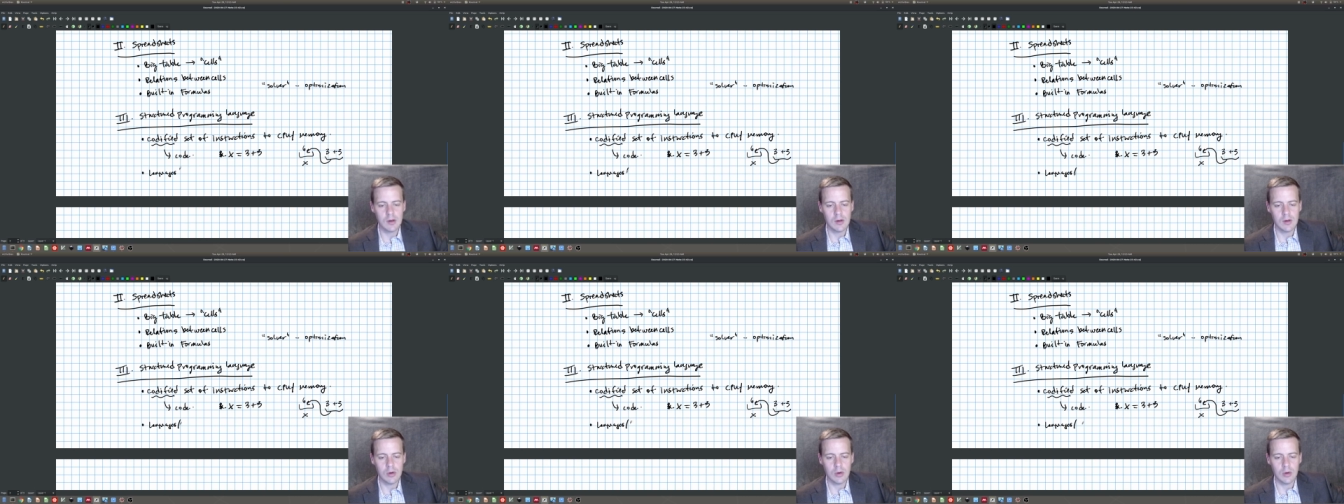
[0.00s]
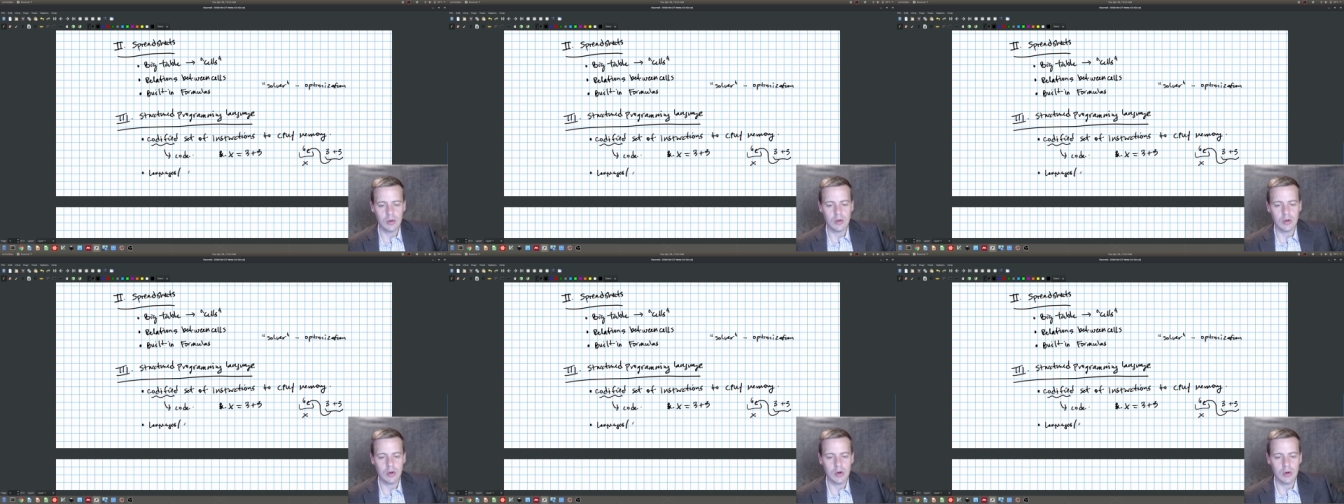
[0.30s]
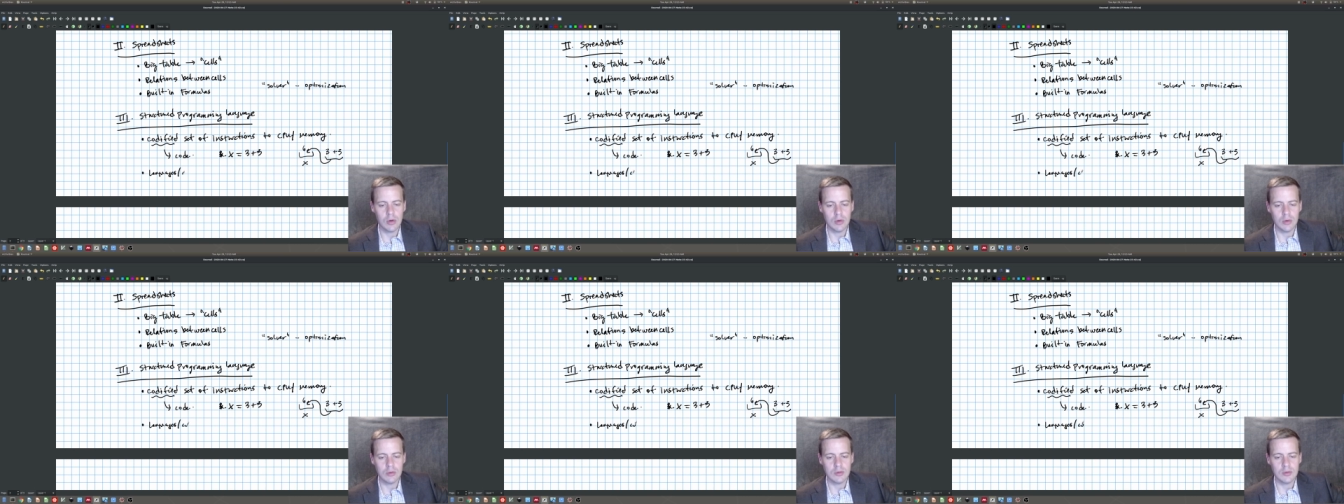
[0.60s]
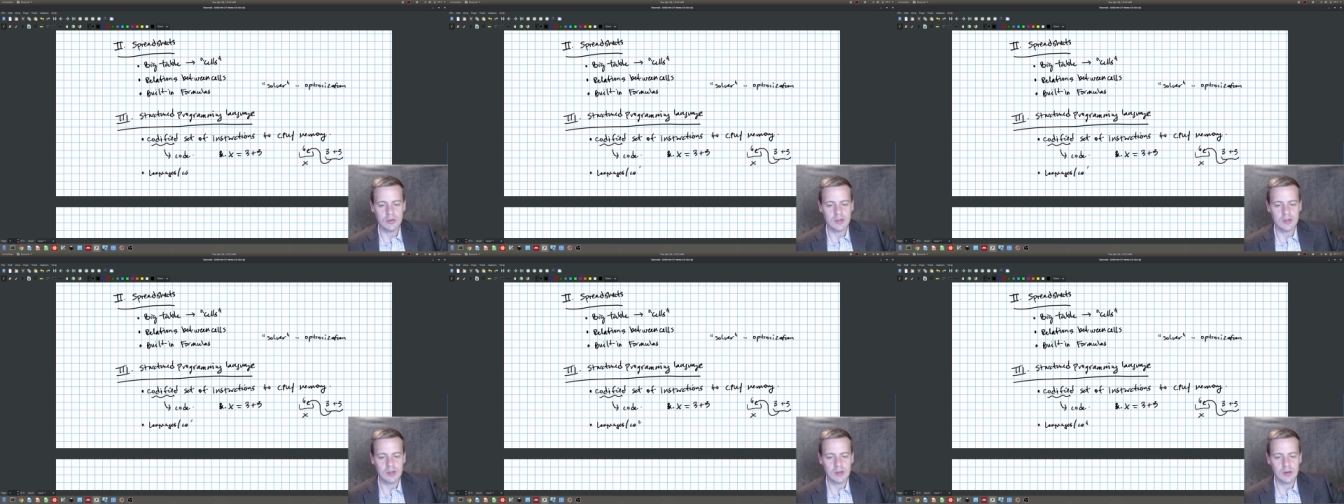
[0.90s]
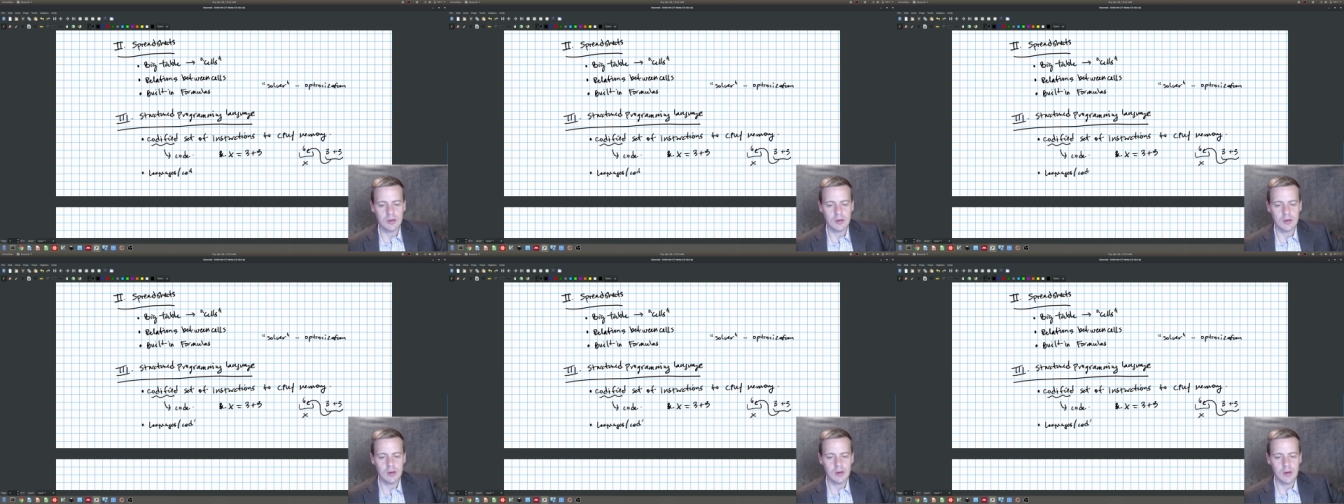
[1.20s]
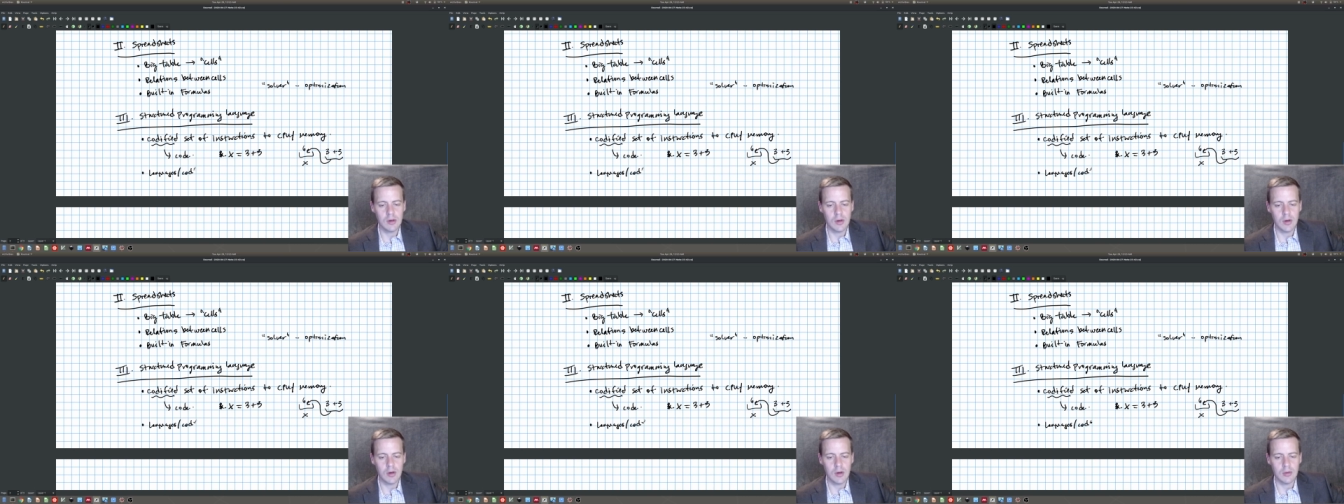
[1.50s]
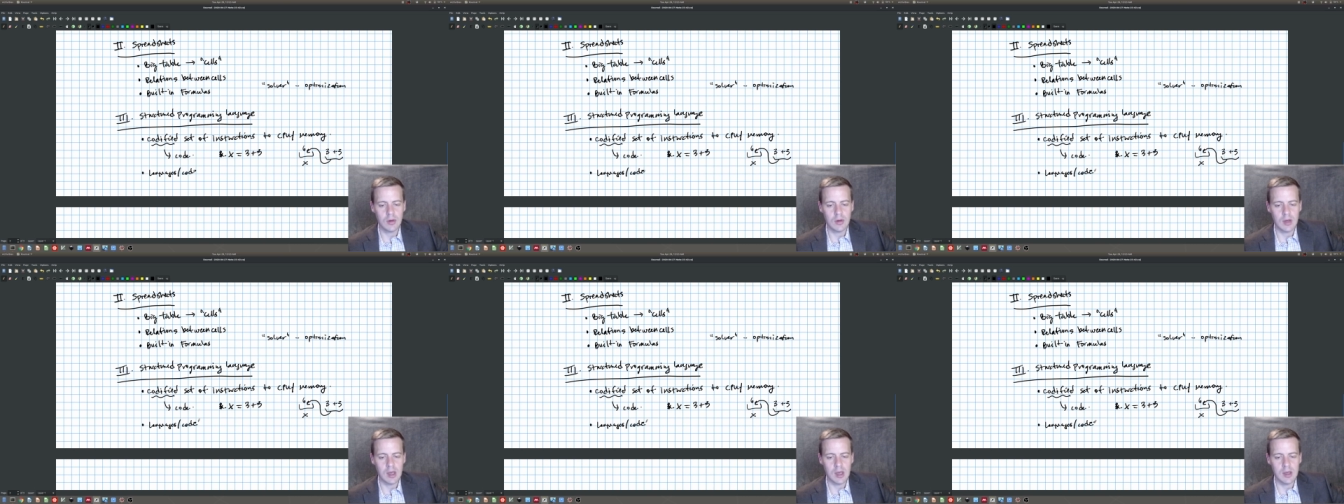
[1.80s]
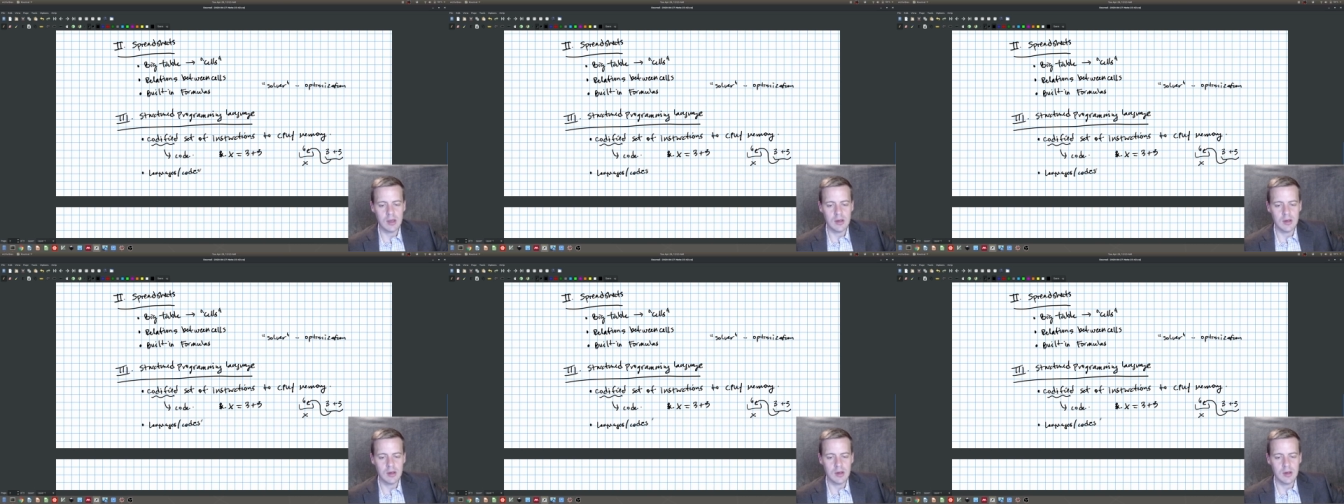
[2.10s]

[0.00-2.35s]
or codes, okay,